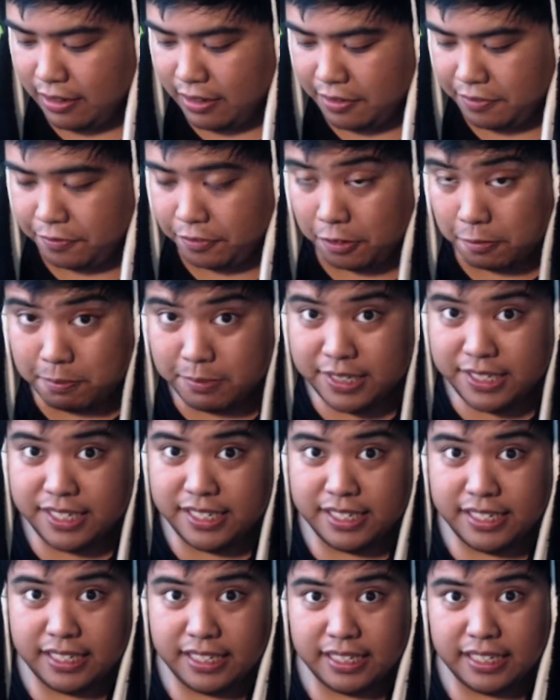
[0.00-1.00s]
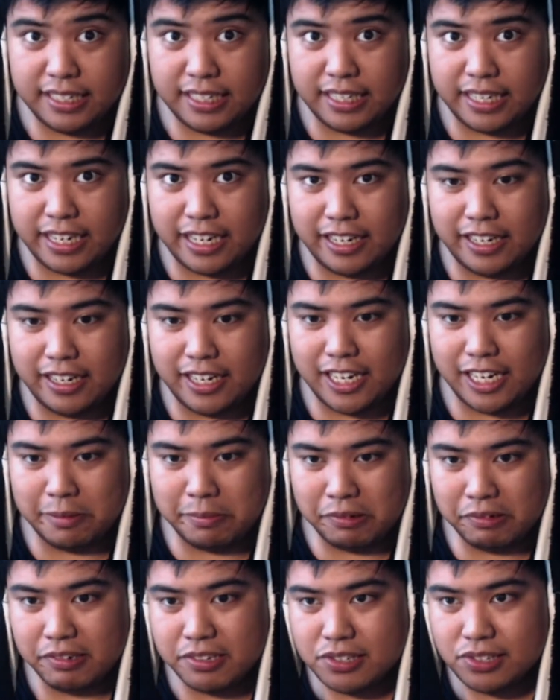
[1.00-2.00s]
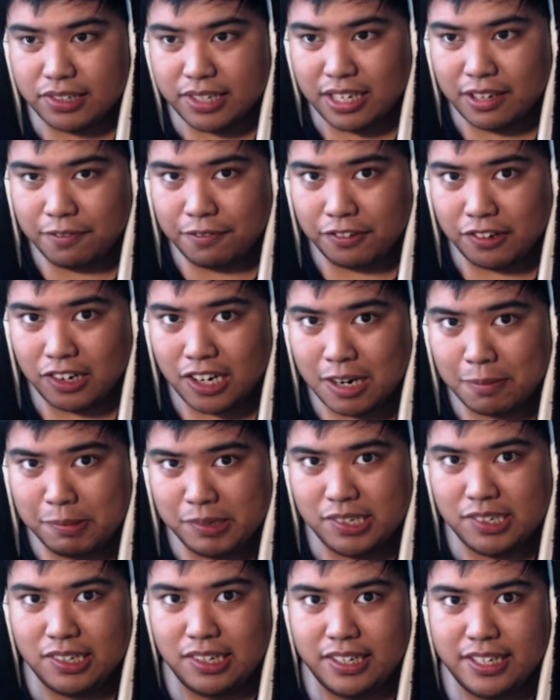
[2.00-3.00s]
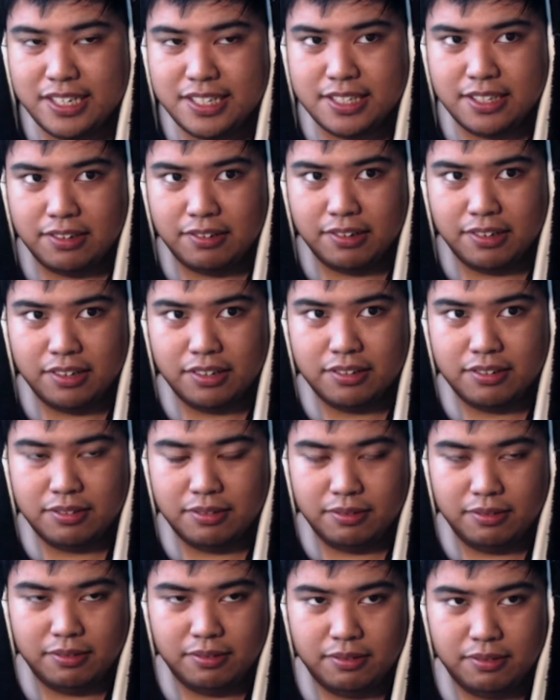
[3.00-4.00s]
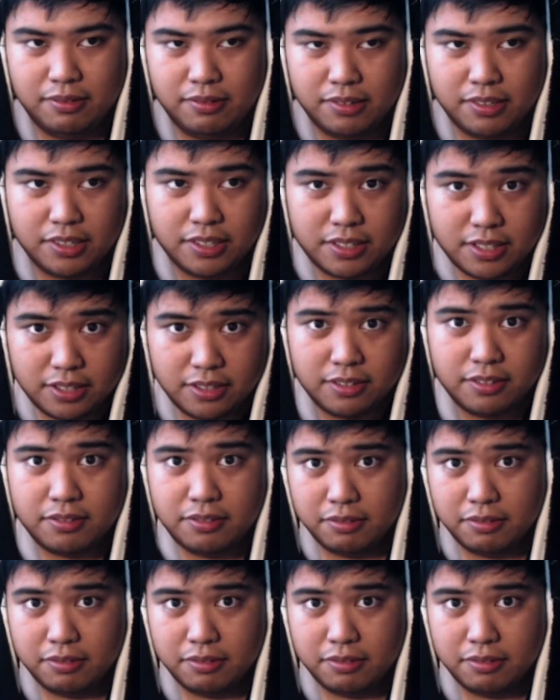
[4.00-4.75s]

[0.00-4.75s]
For me, I'm always looking for opportunities in order to continue to